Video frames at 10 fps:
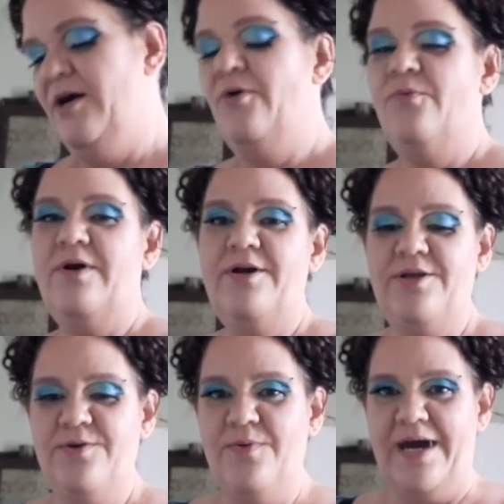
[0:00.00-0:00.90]
Where are
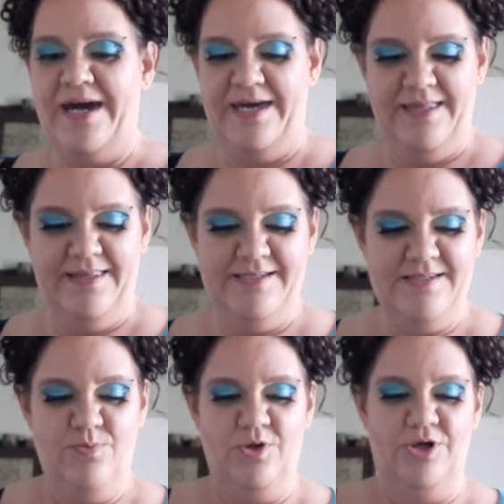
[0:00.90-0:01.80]
you at in this
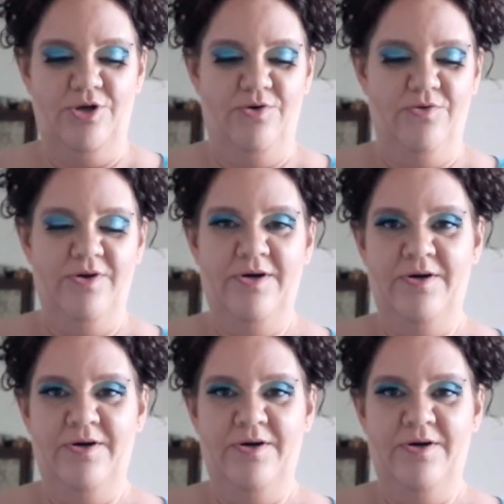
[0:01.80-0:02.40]
world?